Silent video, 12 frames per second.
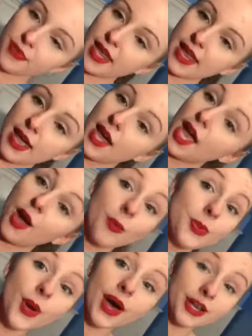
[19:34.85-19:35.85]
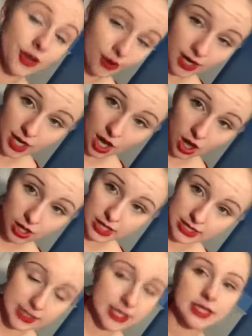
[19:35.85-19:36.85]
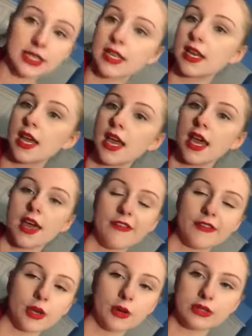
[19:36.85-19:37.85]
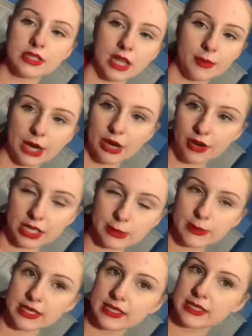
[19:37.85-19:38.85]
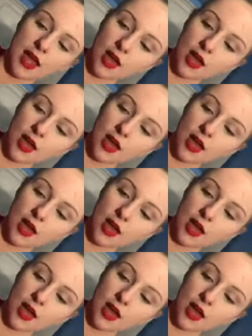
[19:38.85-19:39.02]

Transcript: yeah, I hope you had a great holiday season. If you don't celebrate Christmas,